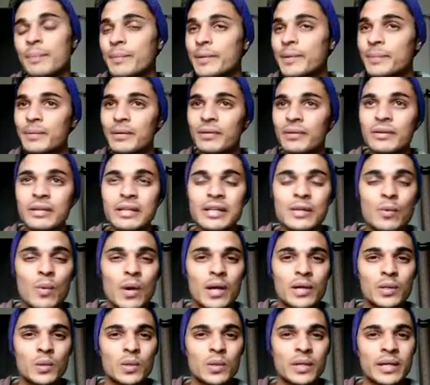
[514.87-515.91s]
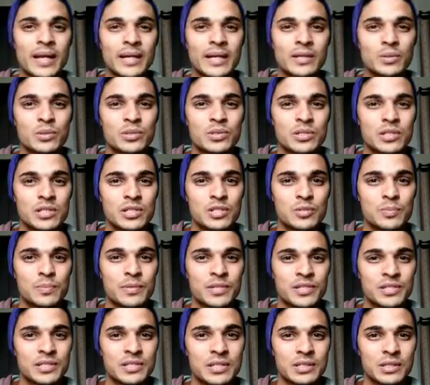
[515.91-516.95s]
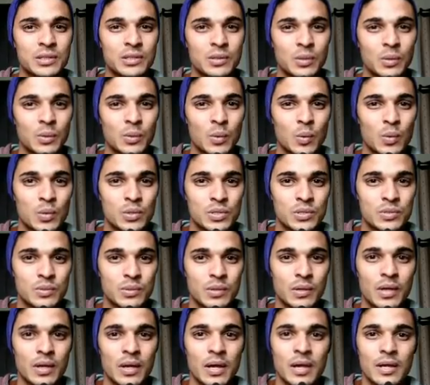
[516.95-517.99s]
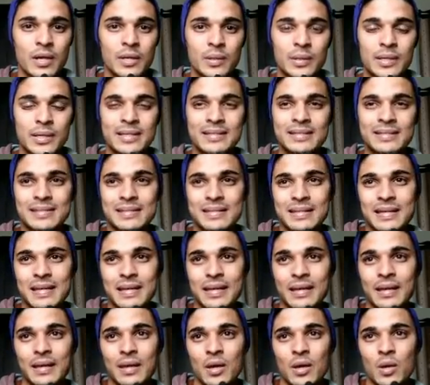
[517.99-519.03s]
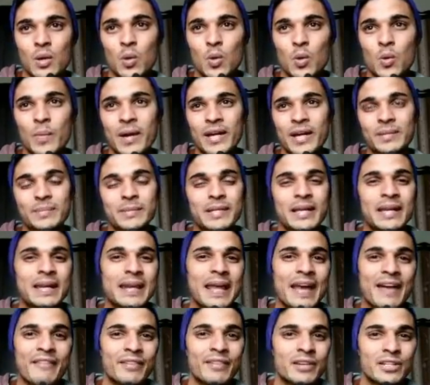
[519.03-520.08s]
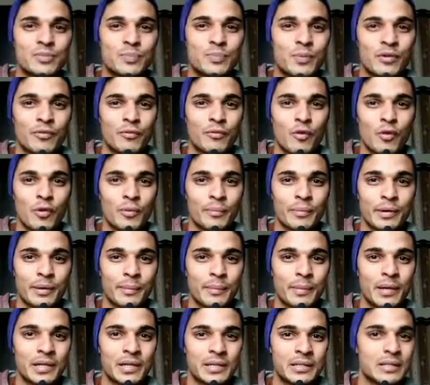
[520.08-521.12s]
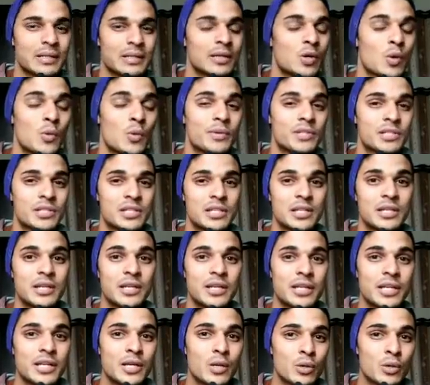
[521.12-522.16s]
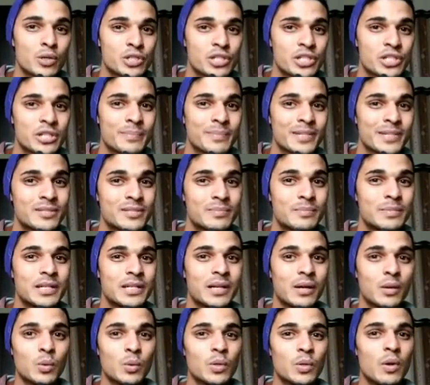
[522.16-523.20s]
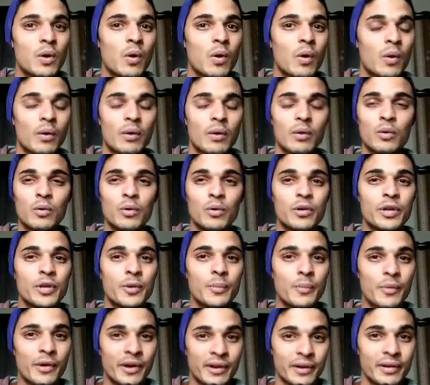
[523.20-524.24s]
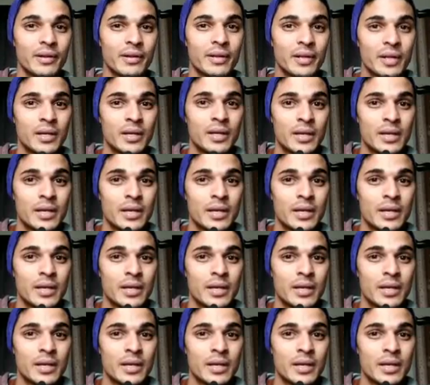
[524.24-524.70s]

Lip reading: People really want to connect to such person, you know, who's, you can say, who might be an average performer, but who he or she must be a good human.